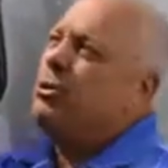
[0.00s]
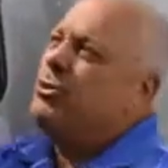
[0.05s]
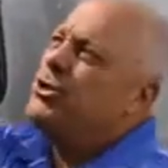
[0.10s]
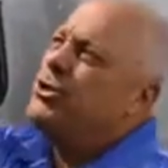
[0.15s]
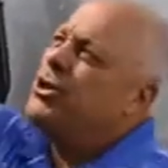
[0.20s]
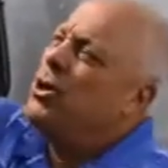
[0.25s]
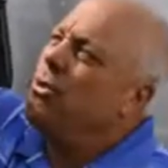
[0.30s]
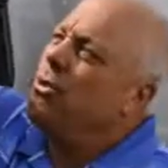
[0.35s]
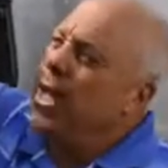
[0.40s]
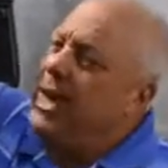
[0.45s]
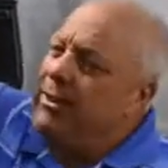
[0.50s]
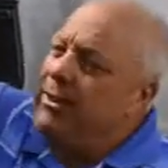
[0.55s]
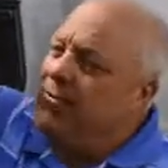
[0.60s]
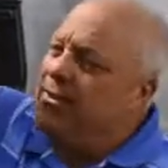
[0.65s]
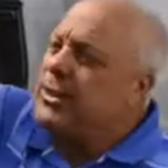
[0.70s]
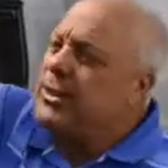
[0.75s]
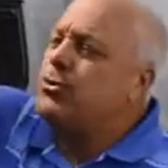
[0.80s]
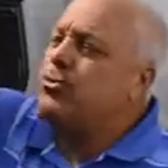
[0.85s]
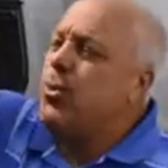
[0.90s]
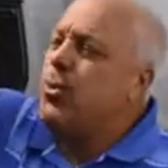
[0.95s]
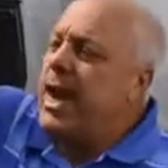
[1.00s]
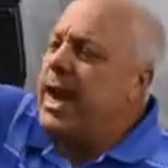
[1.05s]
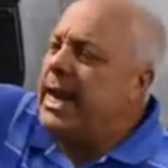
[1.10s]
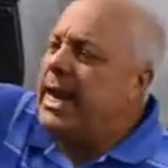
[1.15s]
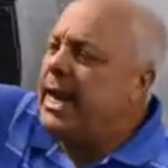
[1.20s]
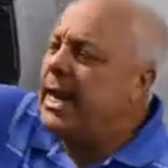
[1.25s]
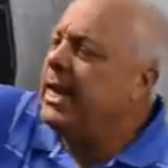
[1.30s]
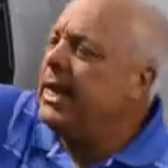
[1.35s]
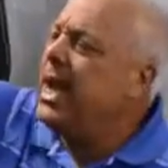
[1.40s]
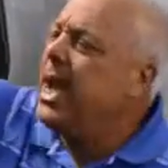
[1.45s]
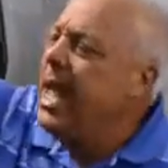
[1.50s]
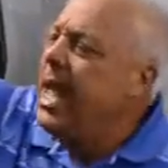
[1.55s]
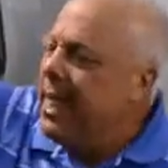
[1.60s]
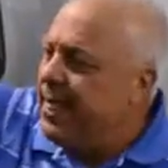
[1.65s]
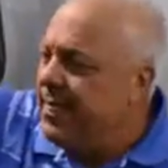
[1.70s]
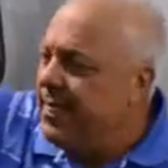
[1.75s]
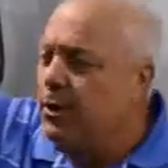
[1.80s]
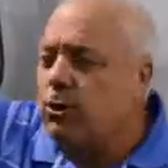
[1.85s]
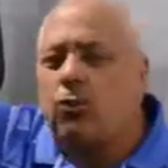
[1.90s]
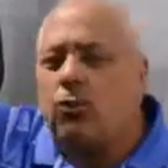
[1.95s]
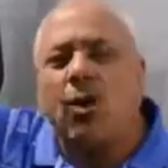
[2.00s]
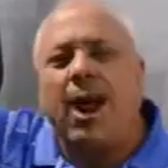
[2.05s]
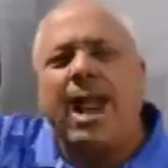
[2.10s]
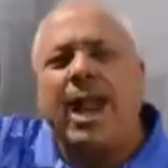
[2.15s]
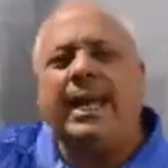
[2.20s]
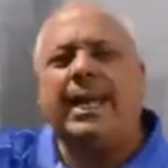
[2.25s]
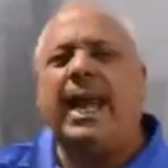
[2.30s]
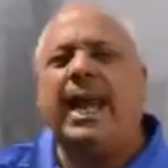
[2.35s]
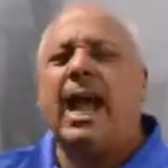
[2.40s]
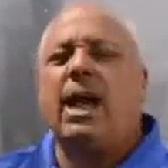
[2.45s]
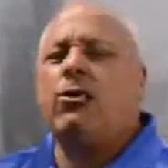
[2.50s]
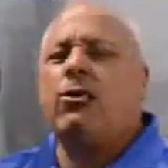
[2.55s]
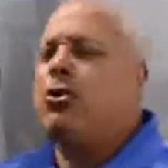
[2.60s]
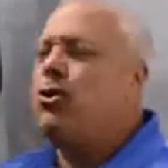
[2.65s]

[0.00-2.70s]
so that if it's raining, they'll crank out.